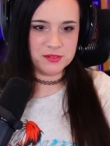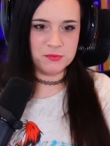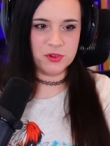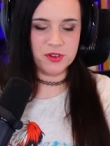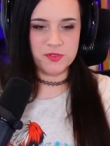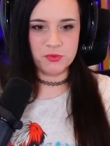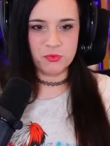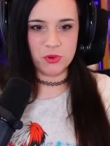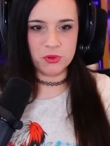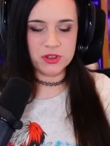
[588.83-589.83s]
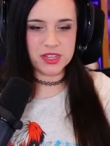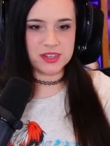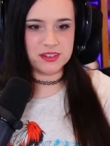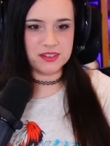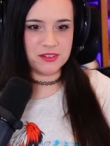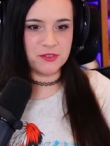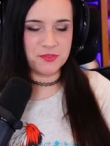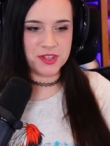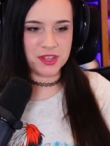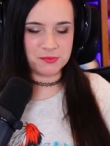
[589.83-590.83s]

more of a role and hopefully I'll